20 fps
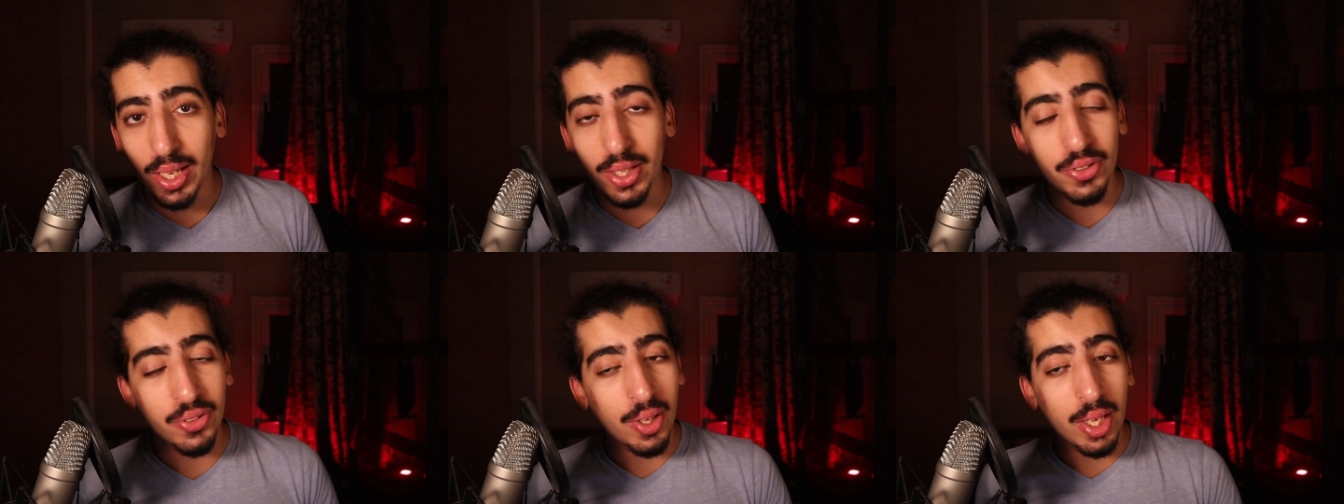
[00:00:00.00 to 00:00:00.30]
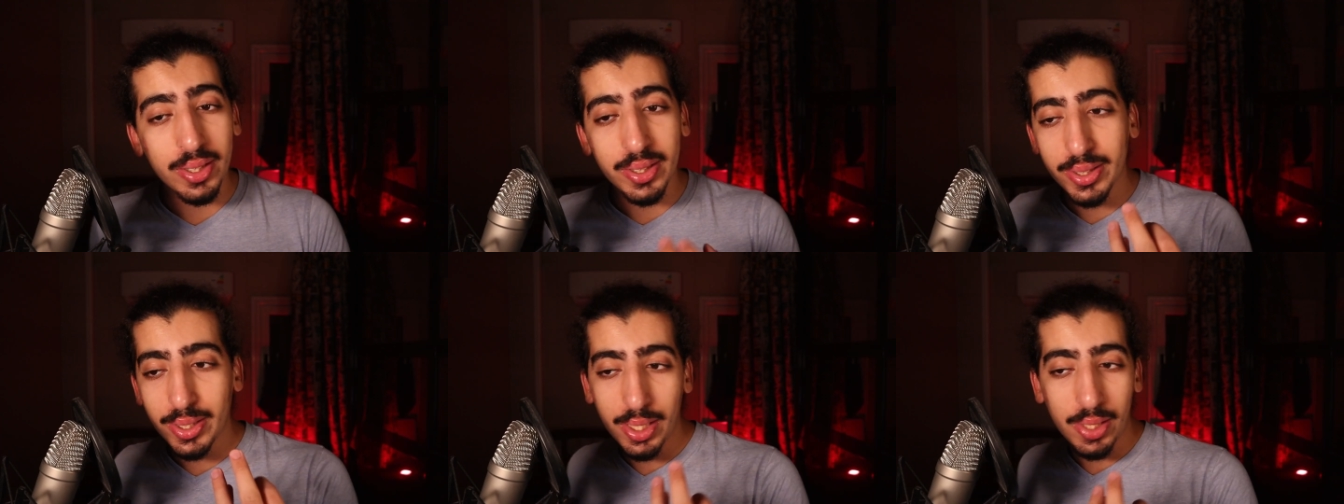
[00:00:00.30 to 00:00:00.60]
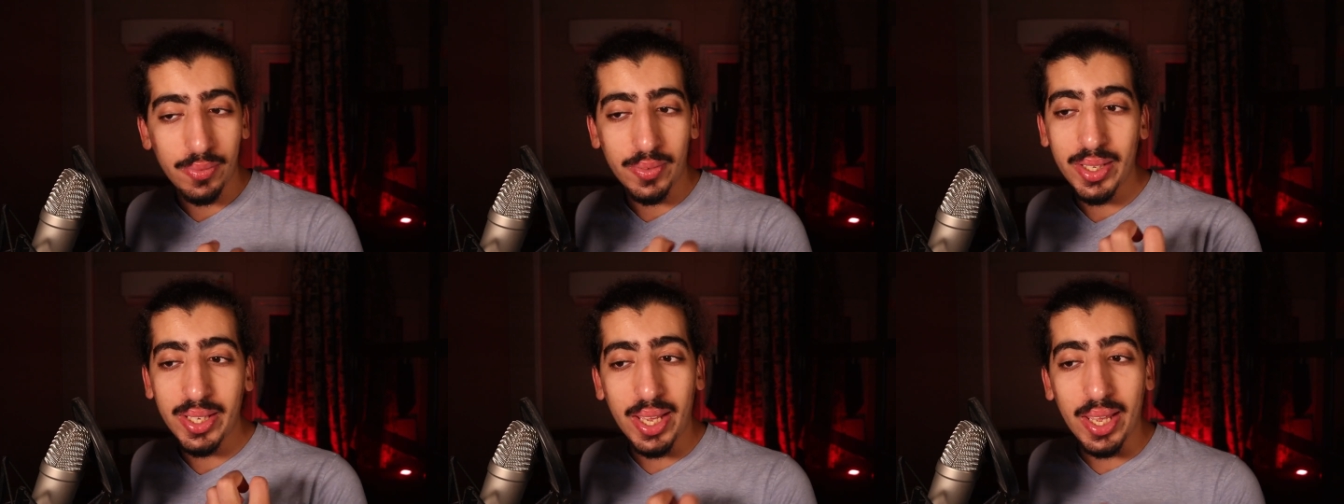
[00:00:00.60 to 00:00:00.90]
and not
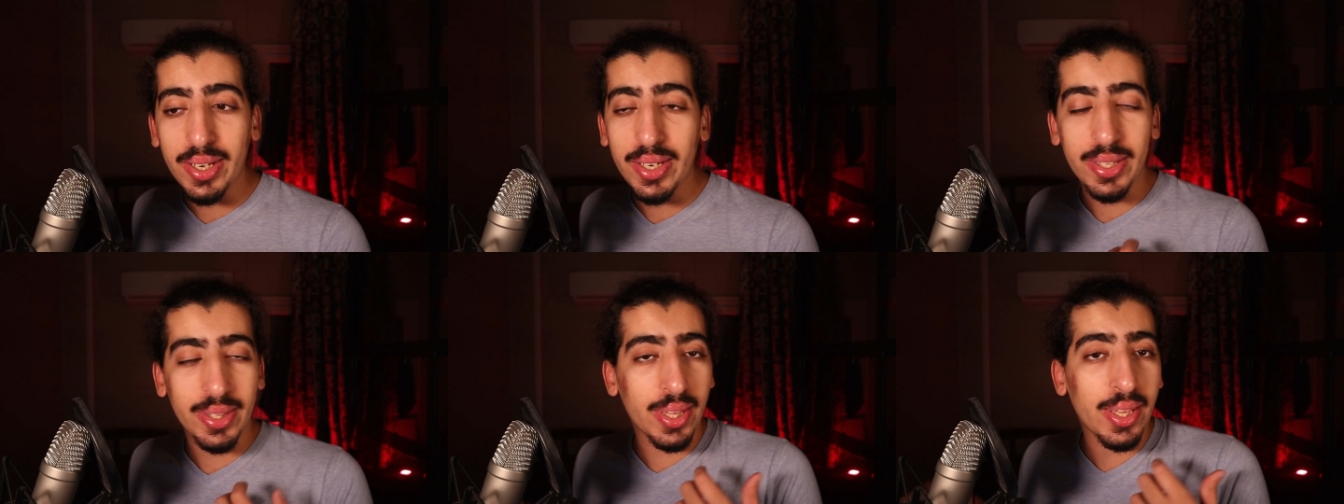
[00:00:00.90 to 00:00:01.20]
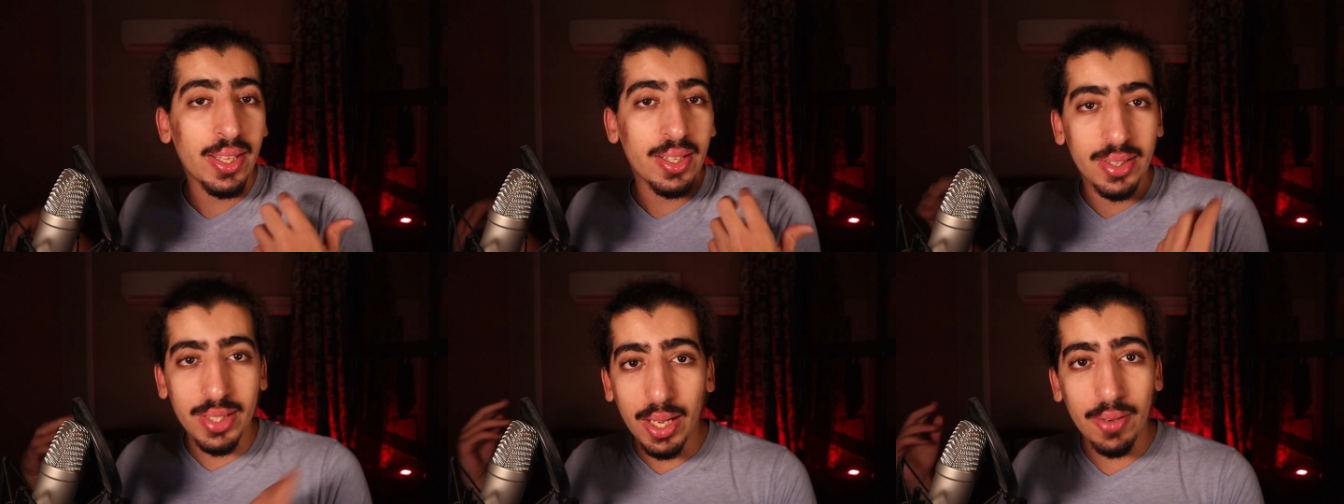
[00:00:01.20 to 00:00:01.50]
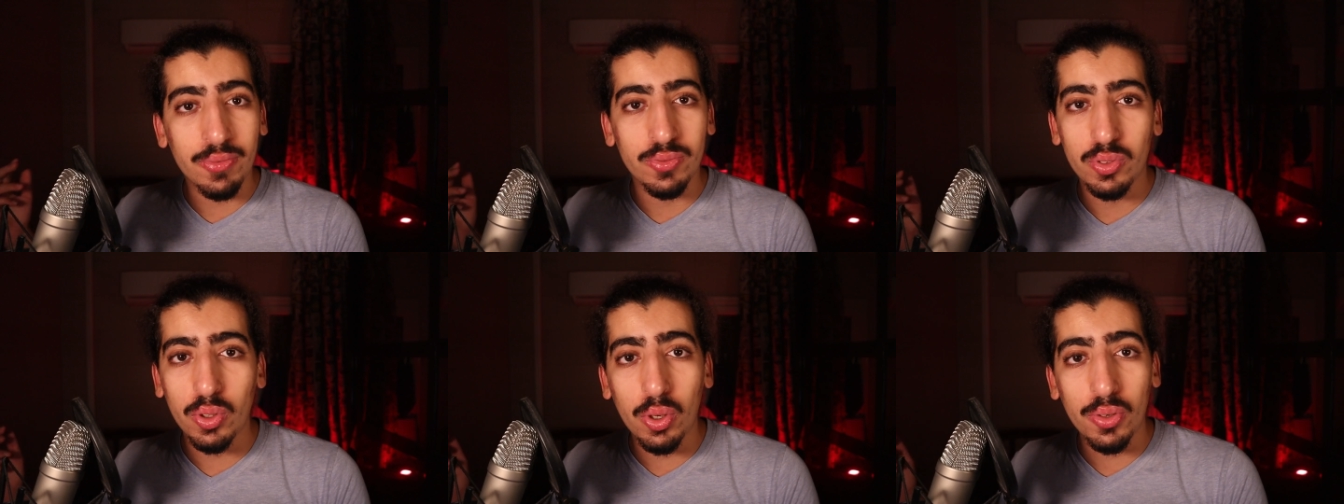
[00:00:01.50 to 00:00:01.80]
leaving anything
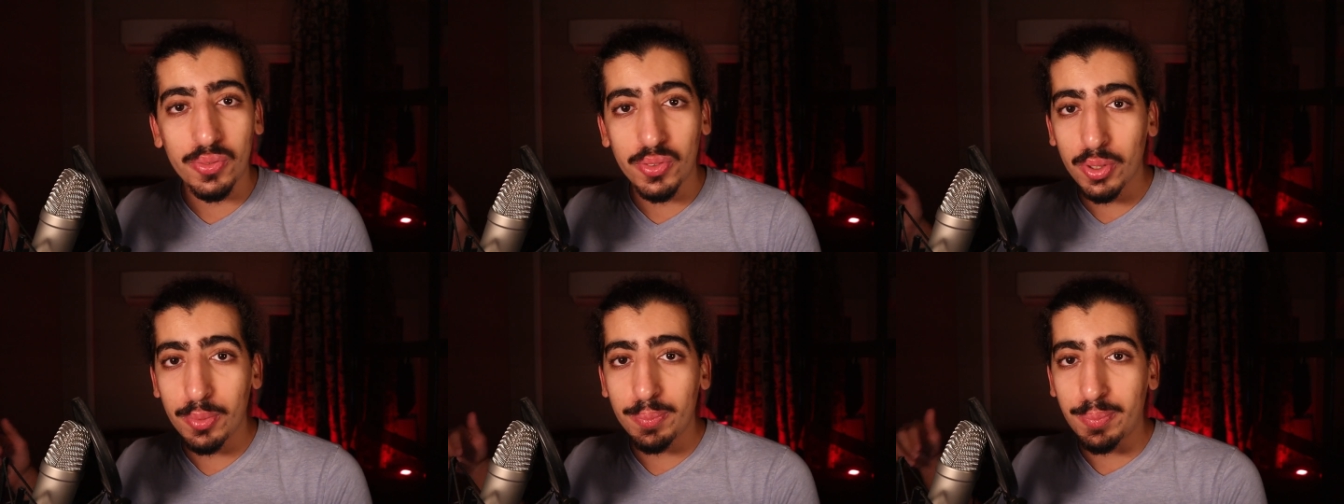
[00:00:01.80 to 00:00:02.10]
left over